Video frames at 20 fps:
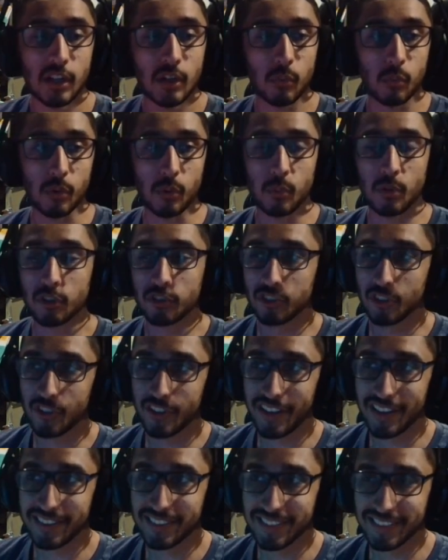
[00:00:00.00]
We will
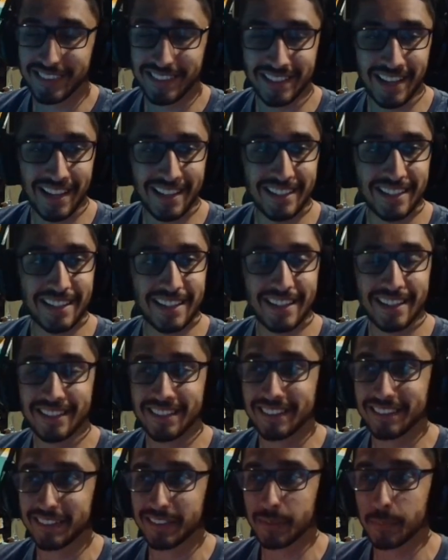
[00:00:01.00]
showcase this again in
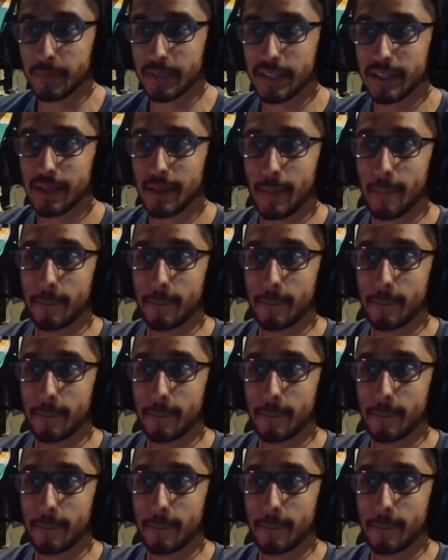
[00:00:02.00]
a little bit,